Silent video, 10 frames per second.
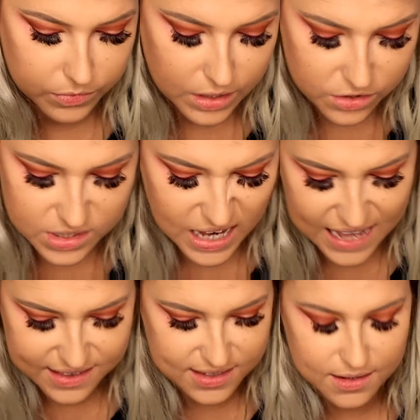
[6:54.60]
Just
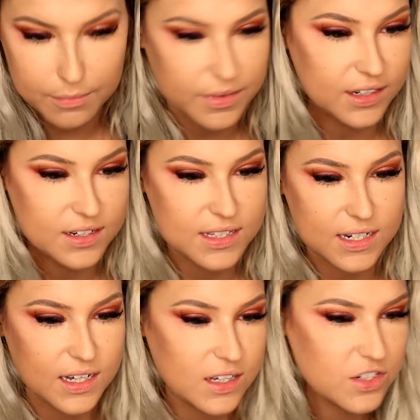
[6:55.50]
adds something, doesn't
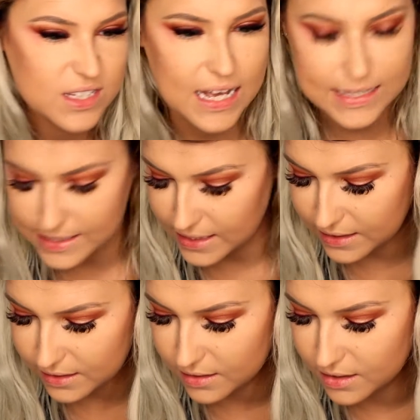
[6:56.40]
it? Just adds a
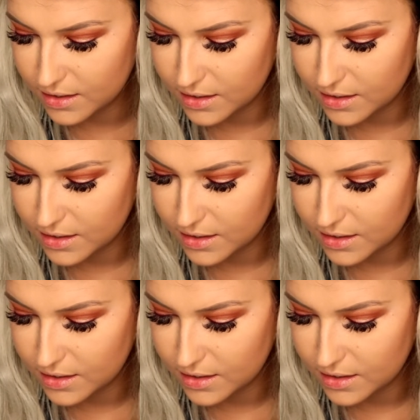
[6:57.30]
little